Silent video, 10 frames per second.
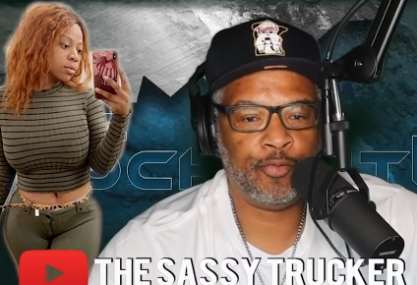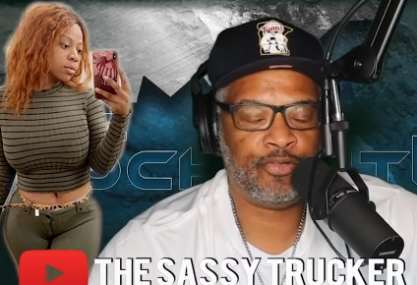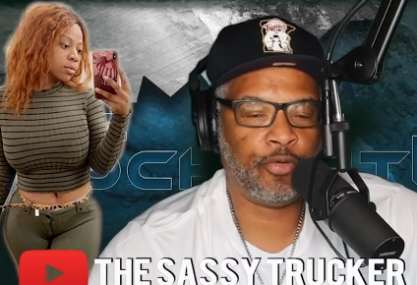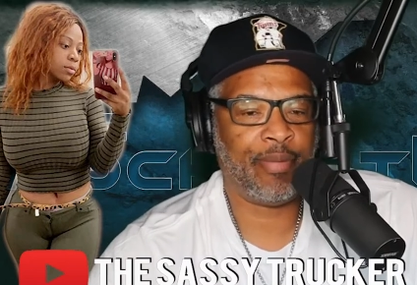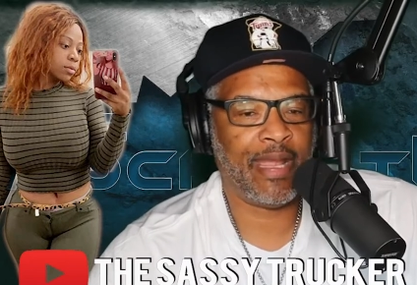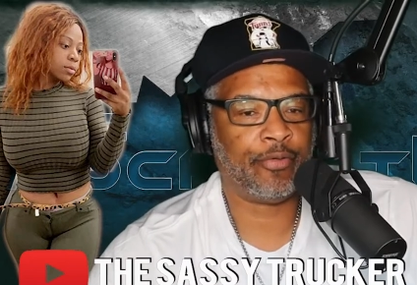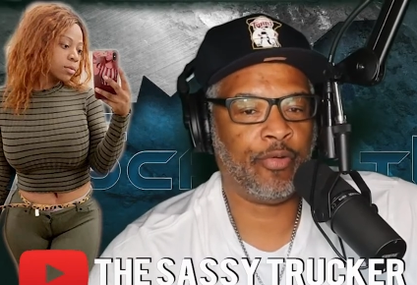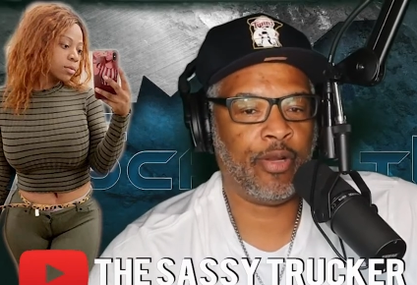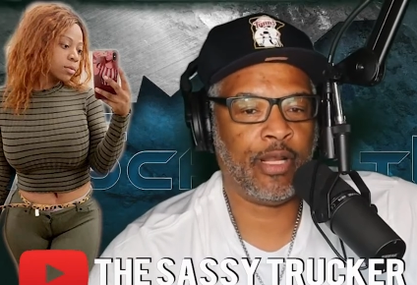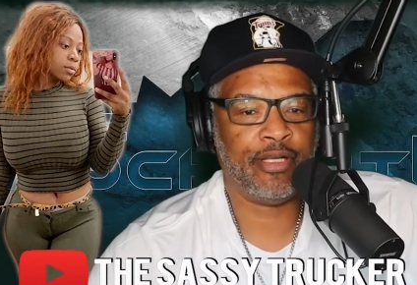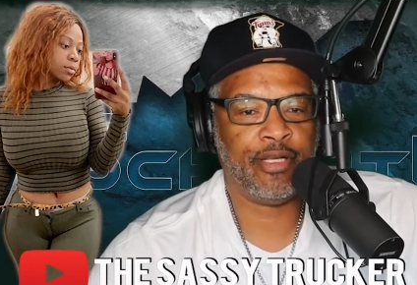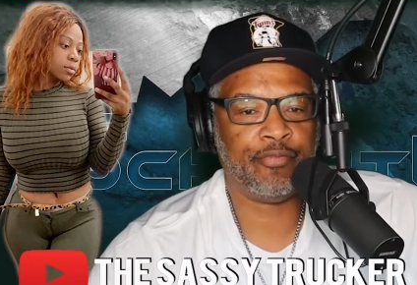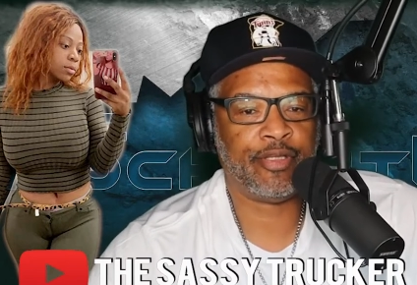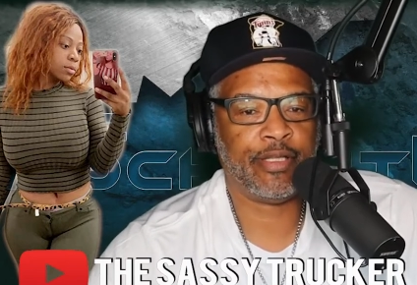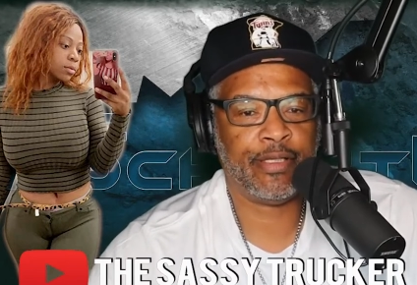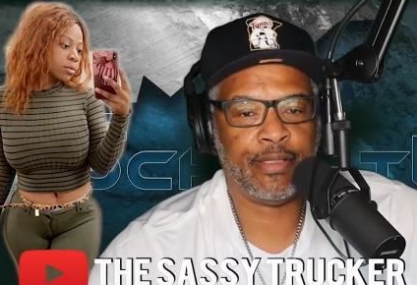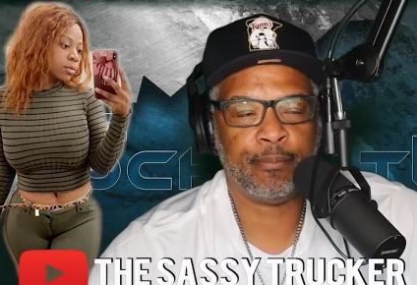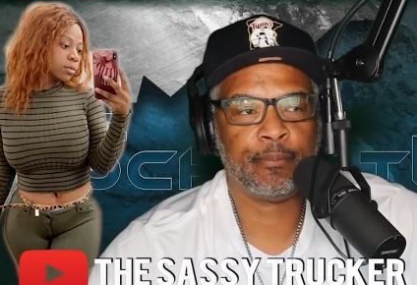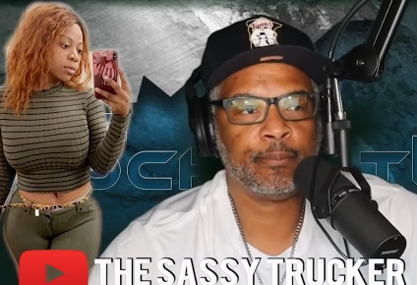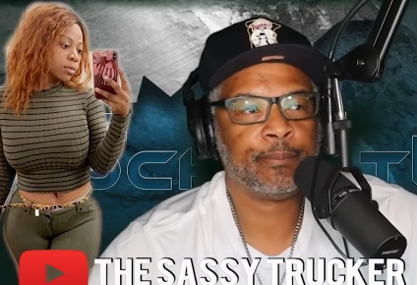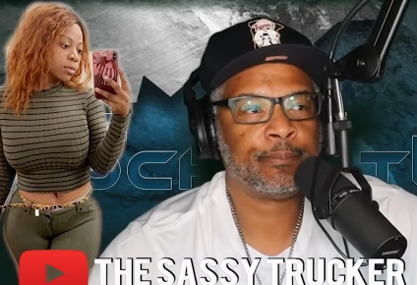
Speaker 1: What's your background and everything?